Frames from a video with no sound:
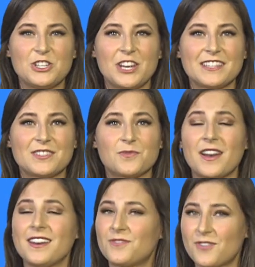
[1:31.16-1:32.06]
chance of
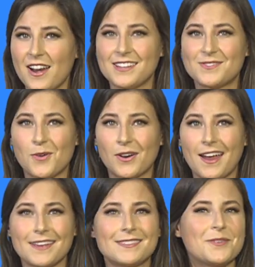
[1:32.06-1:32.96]
rain in Friday's
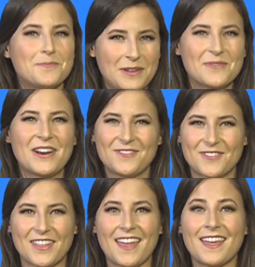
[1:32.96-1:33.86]
forecast, so be ready
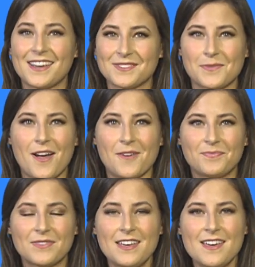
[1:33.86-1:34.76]
for that as well.
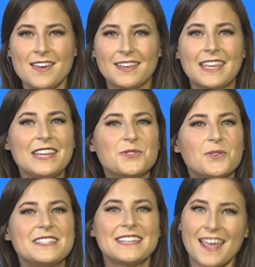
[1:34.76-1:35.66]
Getting
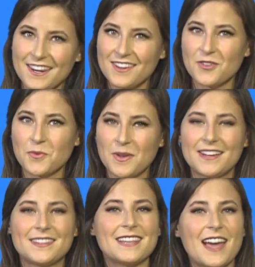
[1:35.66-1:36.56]
towards the end of the
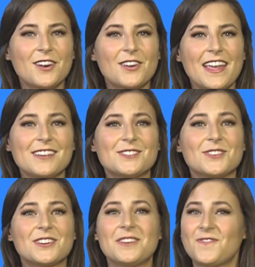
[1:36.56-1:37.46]
week, Saturday is
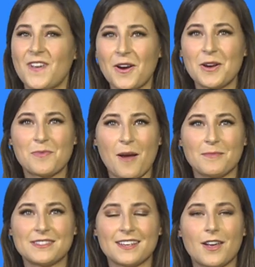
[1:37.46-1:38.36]
looking very
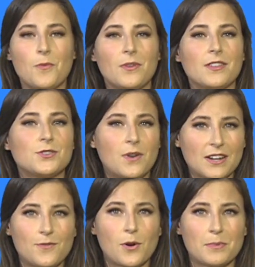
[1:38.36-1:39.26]
promising with a
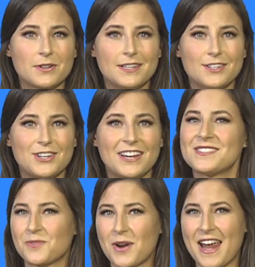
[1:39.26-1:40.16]
24% chance
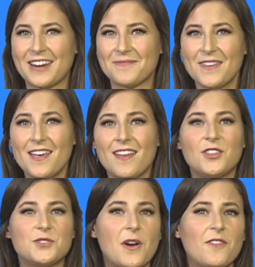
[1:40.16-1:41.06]
of rain.
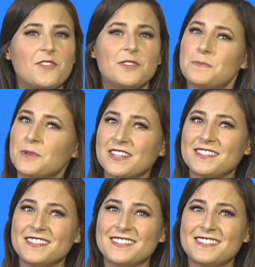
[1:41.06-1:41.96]
The 12th is
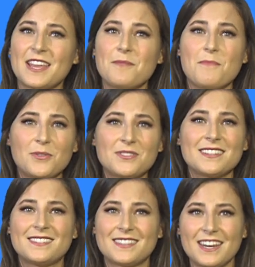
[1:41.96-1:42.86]
predicted to stay
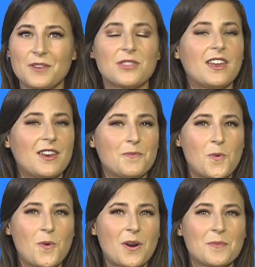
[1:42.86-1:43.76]
mostly sunny and
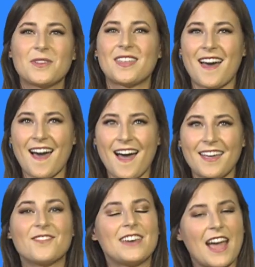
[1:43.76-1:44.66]
warm with a high
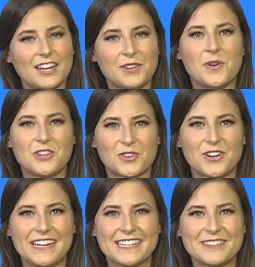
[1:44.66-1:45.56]
of 91
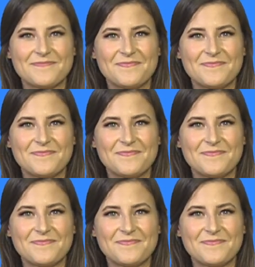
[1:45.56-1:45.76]
degrees.